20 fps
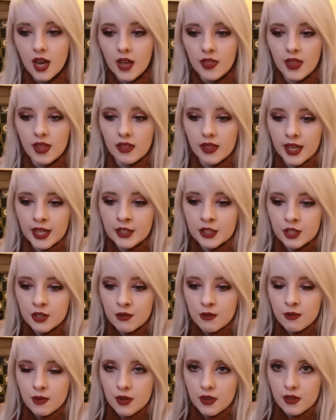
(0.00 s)
and then they
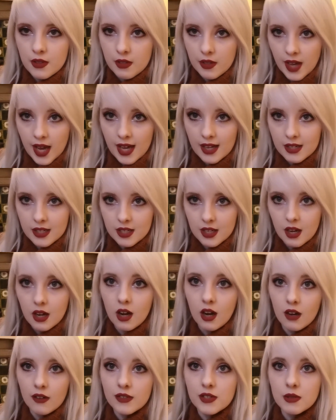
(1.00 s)
do that
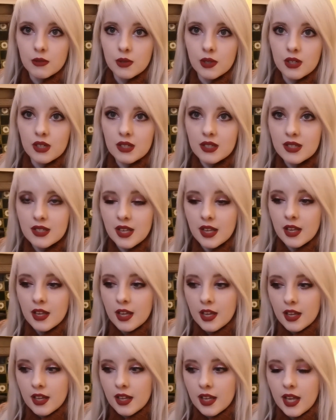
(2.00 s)
afterwards,
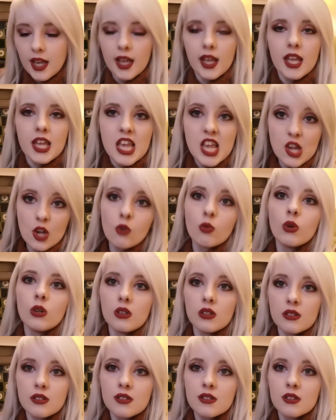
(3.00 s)
it
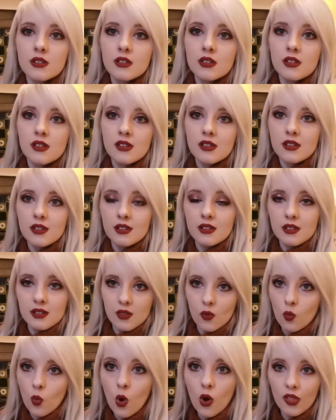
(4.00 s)
equals
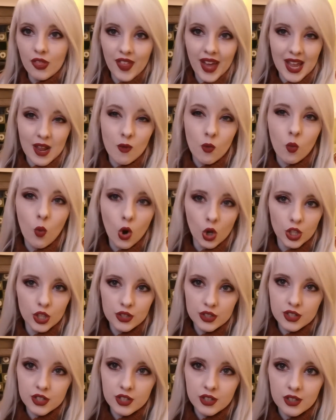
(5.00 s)
what they
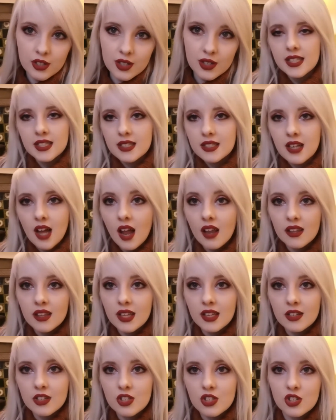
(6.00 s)
want. It's
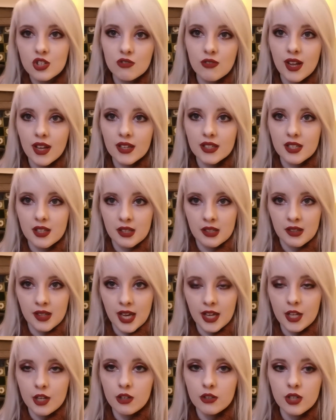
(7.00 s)
nothing stricter than
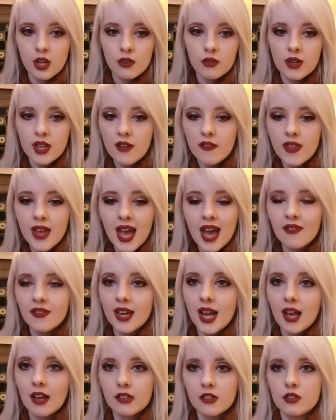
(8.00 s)
that. You don't, if they have
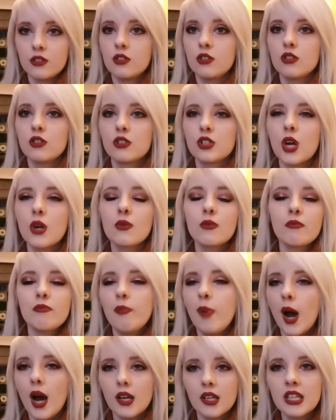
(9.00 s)
an accident,
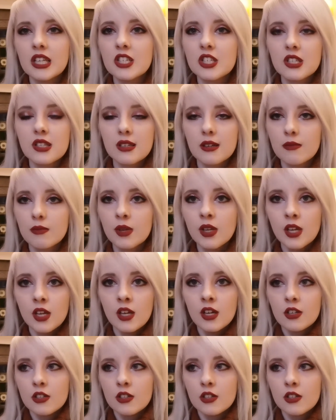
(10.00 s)
don't punish them,